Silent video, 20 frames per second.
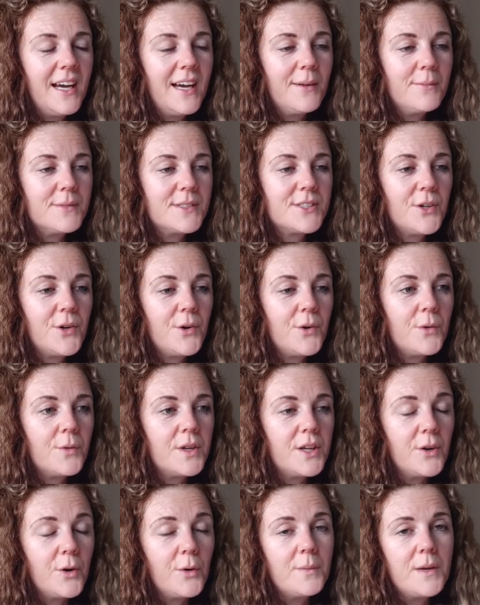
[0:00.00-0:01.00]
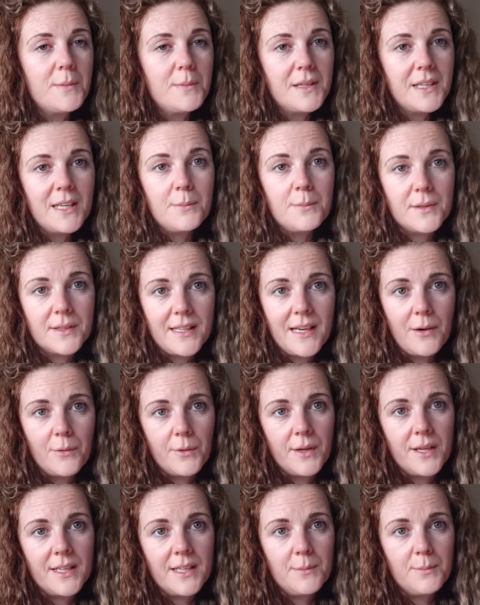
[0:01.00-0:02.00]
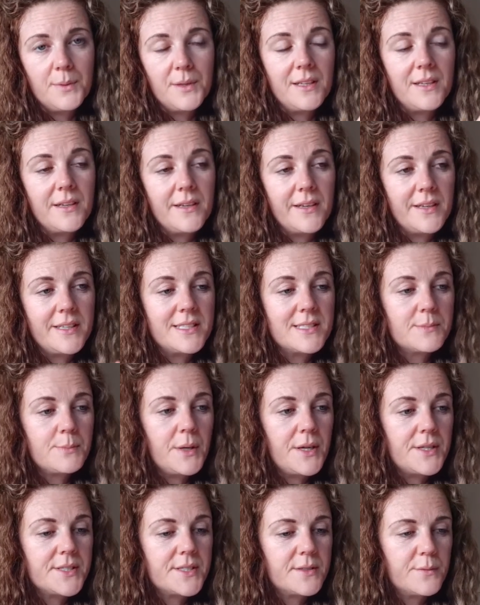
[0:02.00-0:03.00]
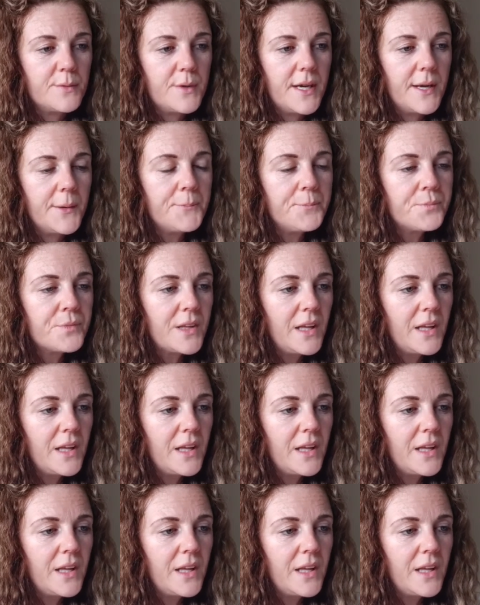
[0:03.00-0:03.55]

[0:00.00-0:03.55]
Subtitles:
So maybe keep it that way. Keep it in a nice positive way.